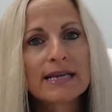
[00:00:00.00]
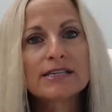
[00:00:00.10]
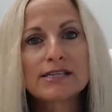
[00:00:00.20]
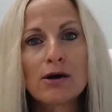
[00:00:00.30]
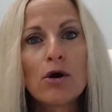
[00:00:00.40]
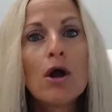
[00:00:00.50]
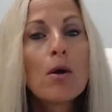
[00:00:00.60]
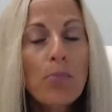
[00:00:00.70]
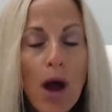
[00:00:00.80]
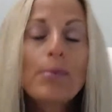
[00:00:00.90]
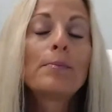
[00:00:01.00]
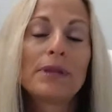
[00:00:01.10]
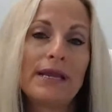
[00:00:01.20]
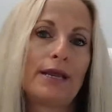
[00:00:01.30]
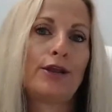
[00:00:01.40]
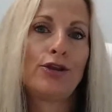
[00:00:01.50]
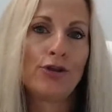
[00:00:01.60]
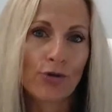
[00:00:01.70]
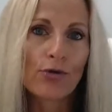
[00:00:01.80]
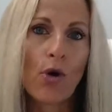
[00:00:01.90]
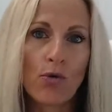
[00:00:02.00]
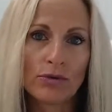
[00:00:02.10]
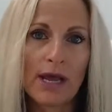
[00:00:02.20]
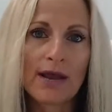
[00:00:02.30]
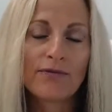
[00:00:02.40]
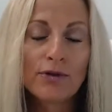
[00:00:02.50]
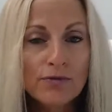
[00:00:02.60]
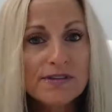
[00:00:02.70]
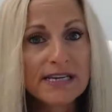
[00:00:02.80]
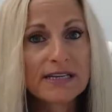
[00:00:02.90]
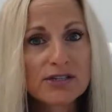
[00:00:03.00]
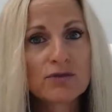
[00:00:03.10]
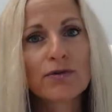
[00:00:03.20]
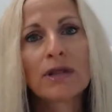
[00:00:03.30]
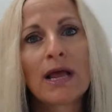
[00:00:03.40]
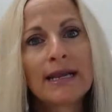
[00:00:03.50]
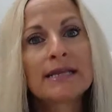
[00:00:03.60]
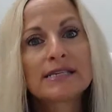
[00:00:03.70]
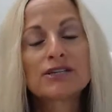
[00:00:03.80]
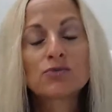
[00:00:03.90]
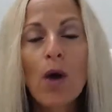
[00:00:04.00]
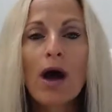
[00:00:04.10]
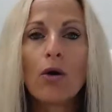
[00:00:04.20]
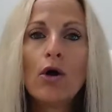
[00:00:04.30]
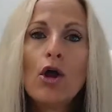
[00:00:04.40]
And so probably in your own life, you've seen silver linings as well.